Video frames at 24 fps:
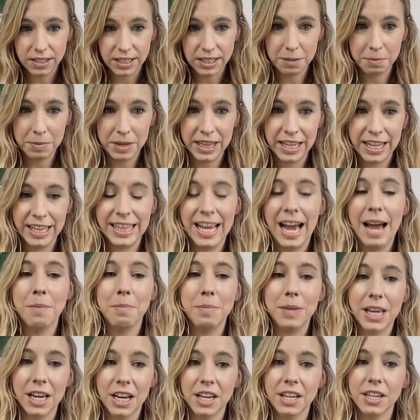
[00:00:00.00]
Something like
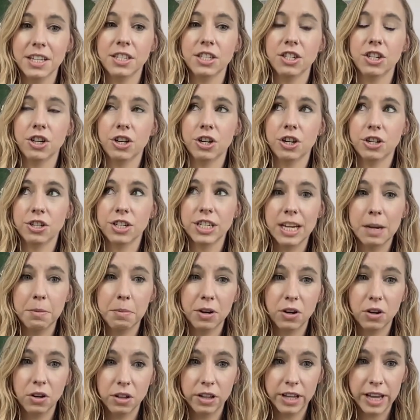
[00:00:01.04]
that, because your
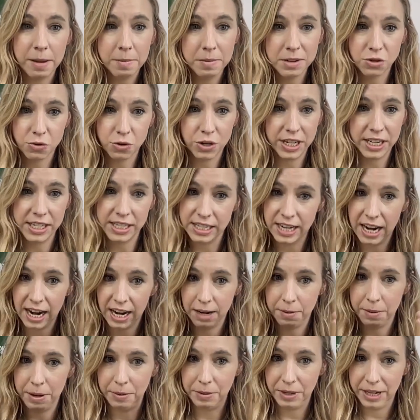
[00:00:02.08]
typical imagery is
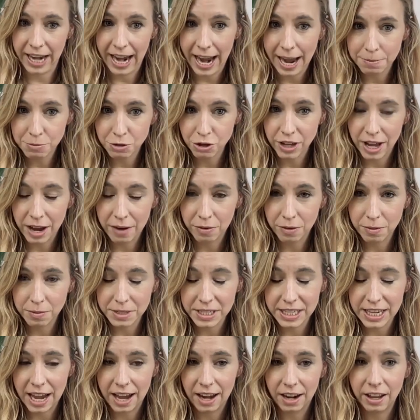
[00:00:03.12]
not going to be able to capture that from
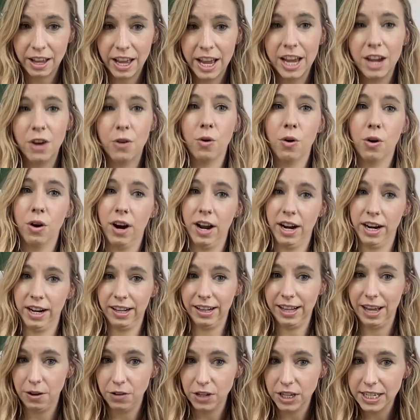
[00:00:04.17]
a satellite or on a
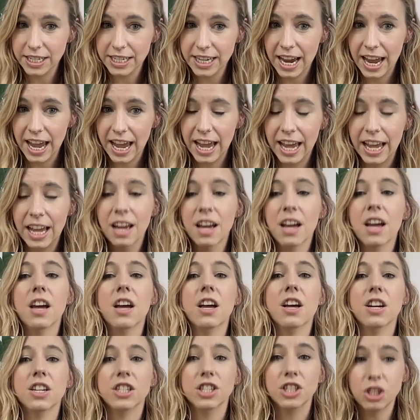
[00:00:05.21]
cloudy day.
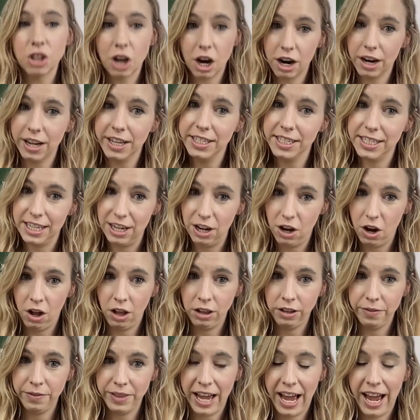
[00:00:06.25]
SAR can see
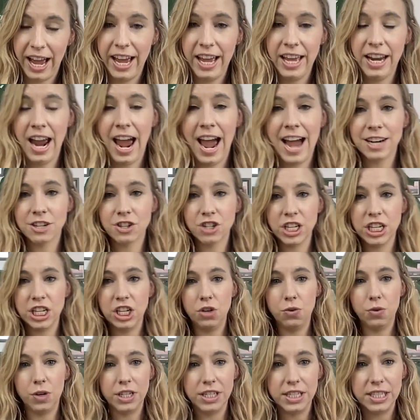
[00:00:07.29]
all of that. And actually,
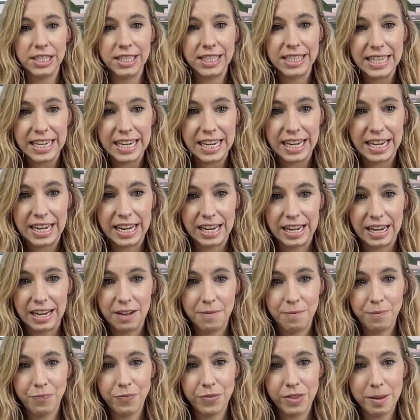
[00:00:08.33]
you could
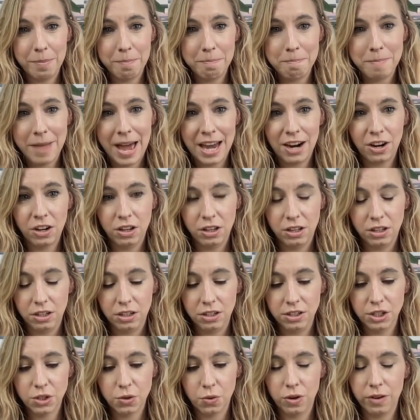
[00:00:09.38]
see the
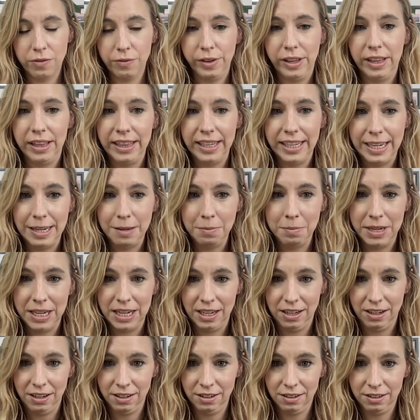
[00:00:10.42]
metal sort of
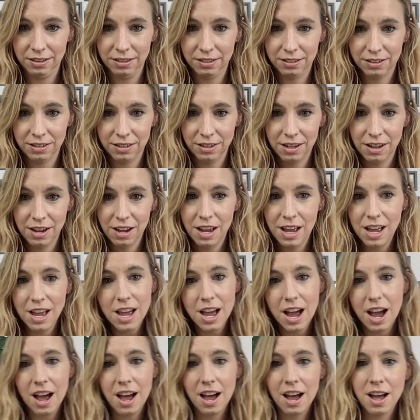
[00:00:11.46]
gleaming
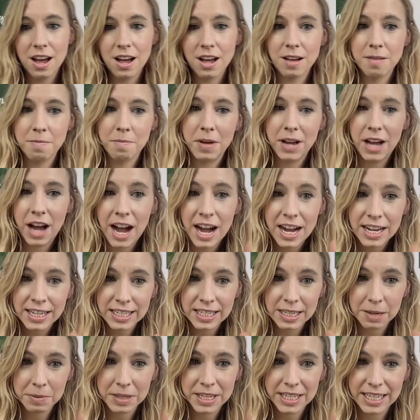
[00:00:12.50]

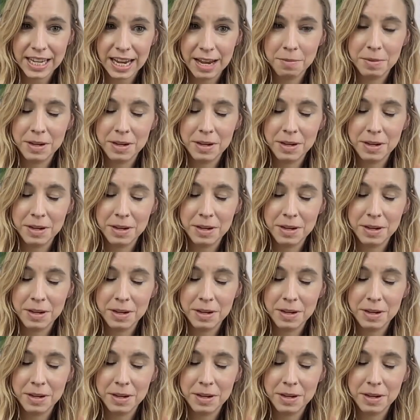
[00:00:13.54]
on some of these